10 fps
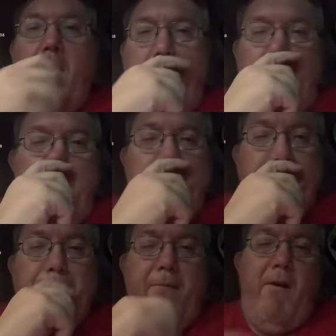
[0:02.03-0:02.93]
Hello.
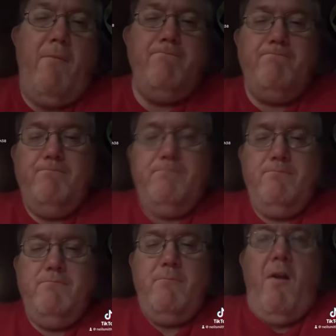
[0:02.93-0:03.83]
I
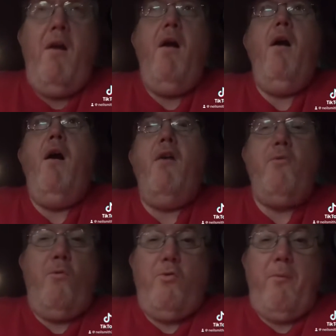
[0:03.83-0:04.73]
just
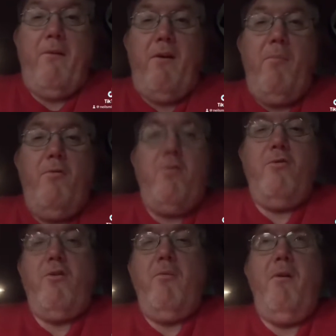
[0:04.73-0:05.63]
want to talk about Kallmann
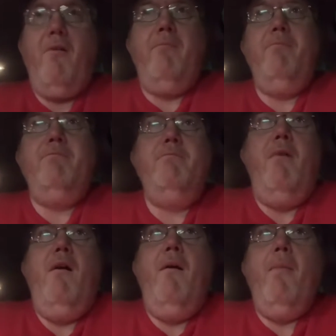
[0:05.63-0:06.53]
syndrome.
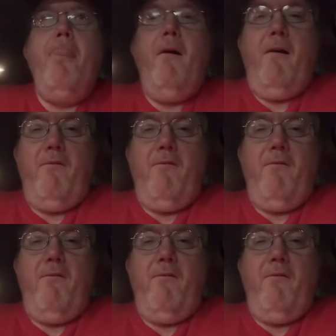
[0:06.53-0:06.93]
I'm